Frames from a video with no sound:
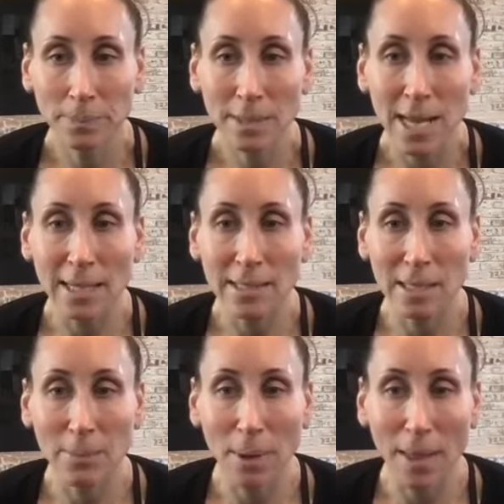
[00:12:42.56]
Take a
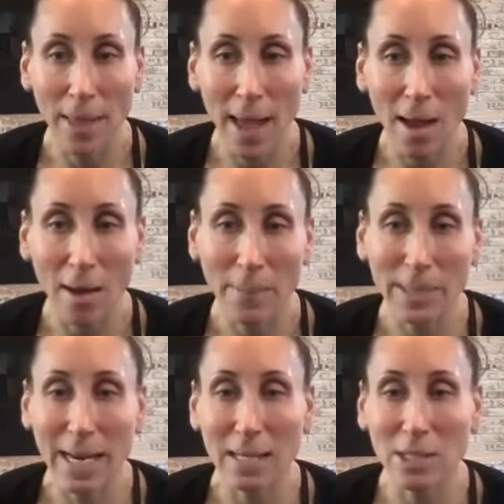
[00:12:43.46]
deep breath out. I
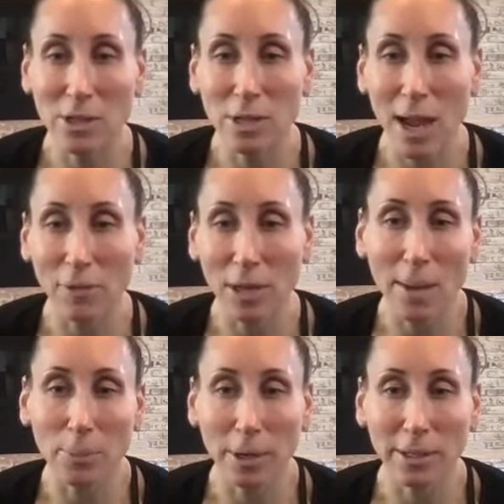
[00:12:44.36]
mean, Nancy, you definitely
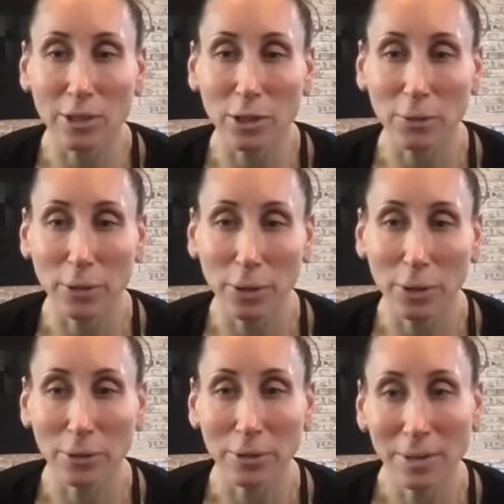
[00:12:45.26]
upgraded your
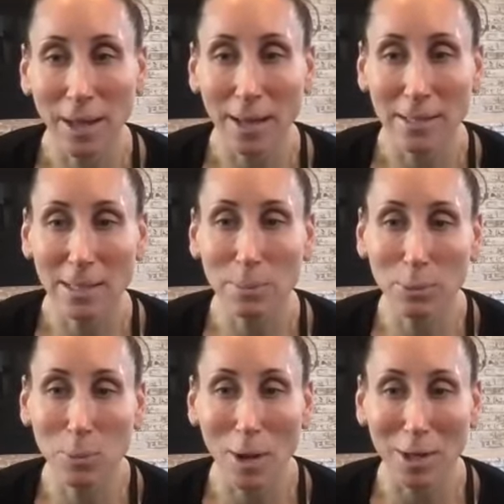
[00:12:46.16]
view. I see
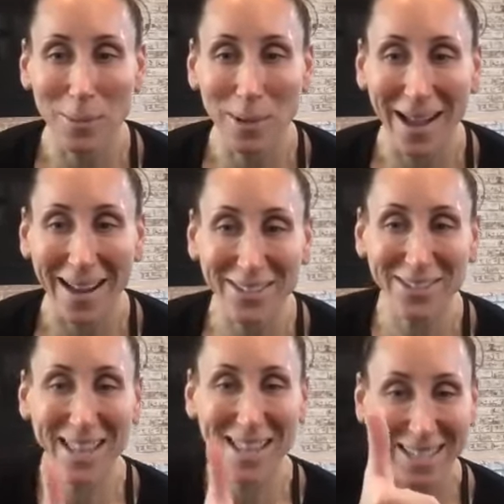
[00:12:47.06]
blue water behind you,
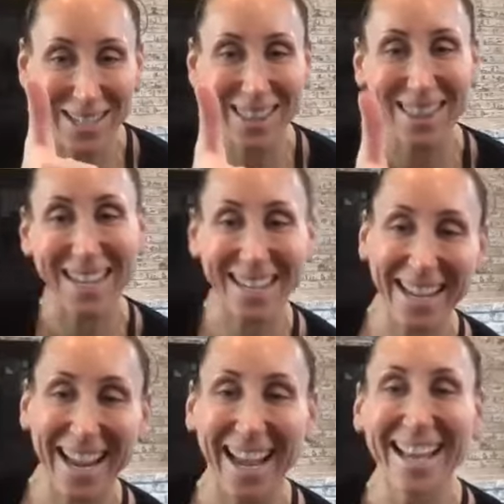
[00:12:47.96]
so that's a good thing.
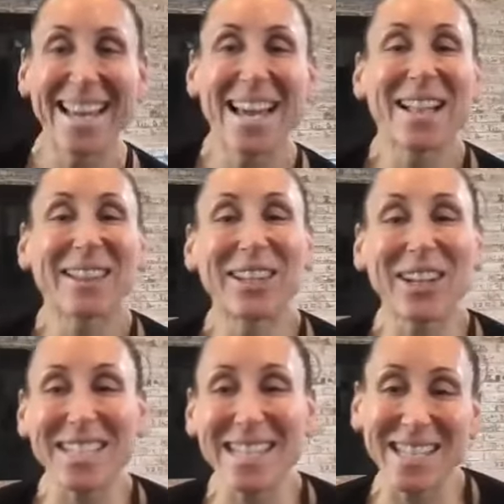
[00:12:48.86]
Yeah.
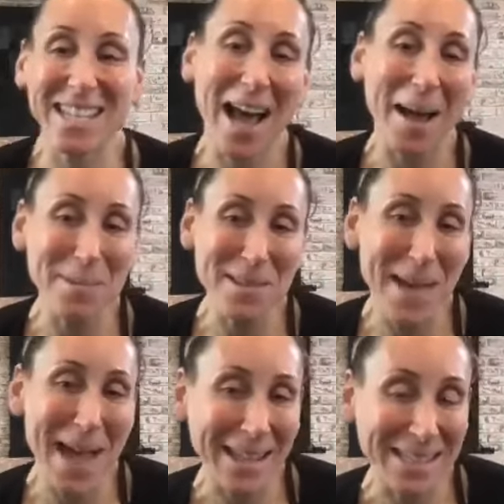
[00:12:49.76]
Look to the top of the
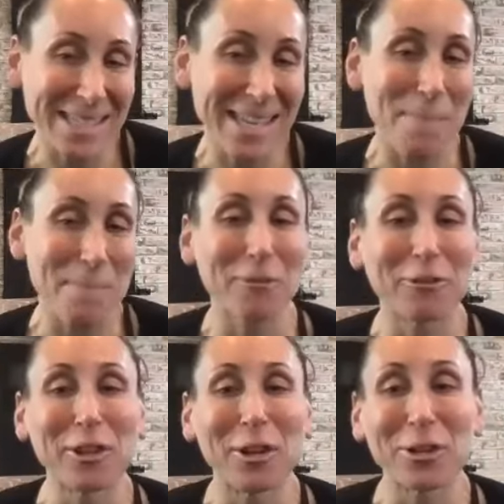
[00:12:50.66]
mat, step or
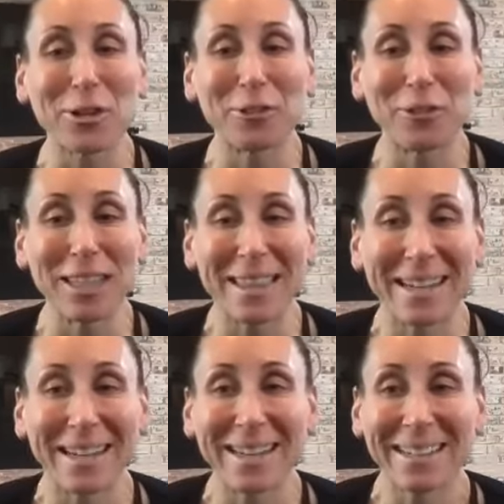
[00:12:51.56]
float your feet
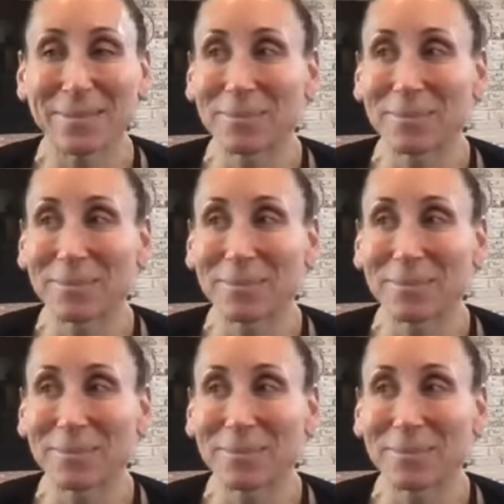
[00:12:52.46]
there.